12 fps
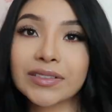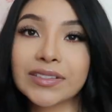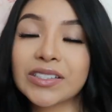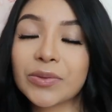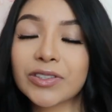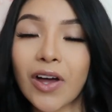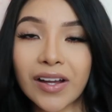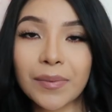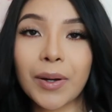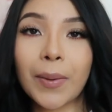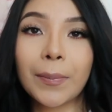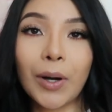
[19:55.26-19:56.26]
Since we're talking
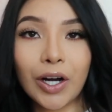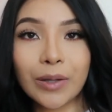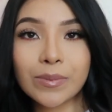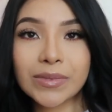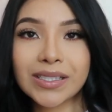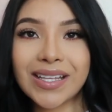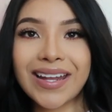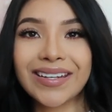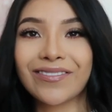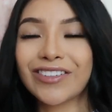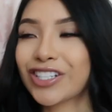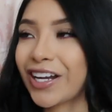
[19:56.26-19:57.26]
about moms
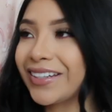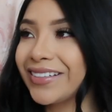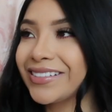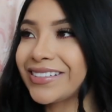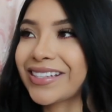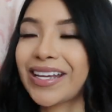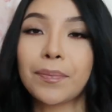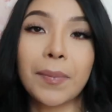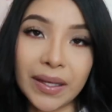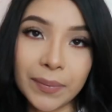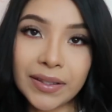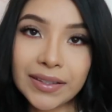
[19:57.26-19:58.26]
and vaginas and
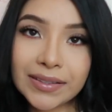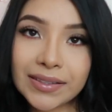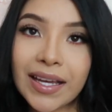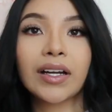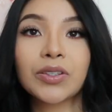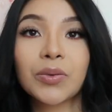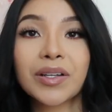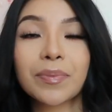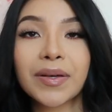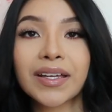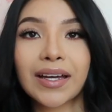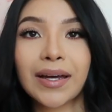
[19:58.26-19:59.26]
babies, I do want to
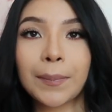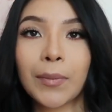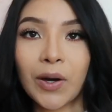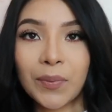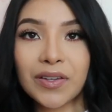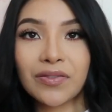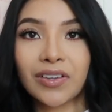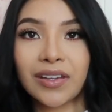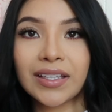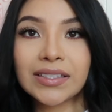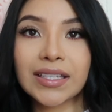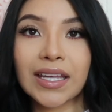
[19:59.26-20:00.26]
pick a mommy for
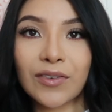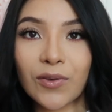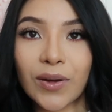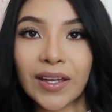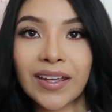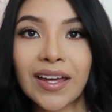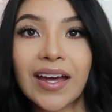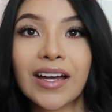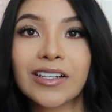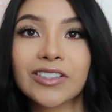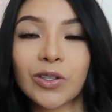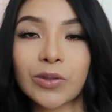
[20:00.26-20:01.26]
this giveaway.
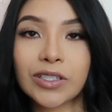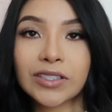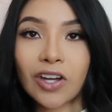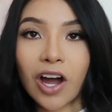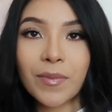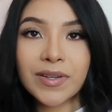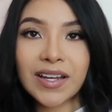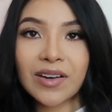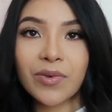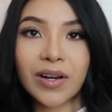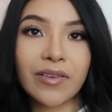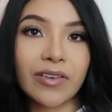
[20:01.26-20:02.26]
So just comment
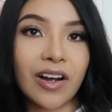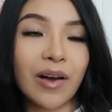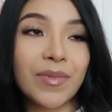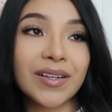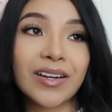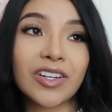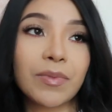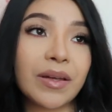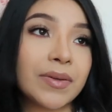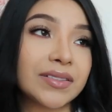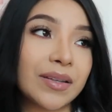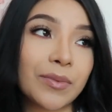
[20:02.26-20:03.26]
down whatever, comment down your
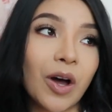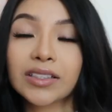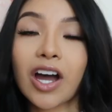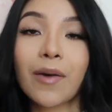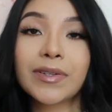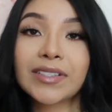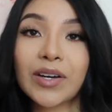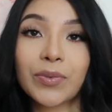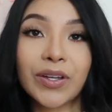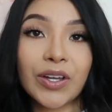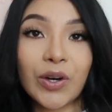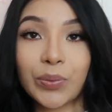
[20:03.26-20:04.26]
baby's name, comment down
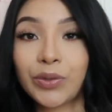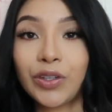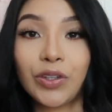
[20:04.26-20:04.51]
what helped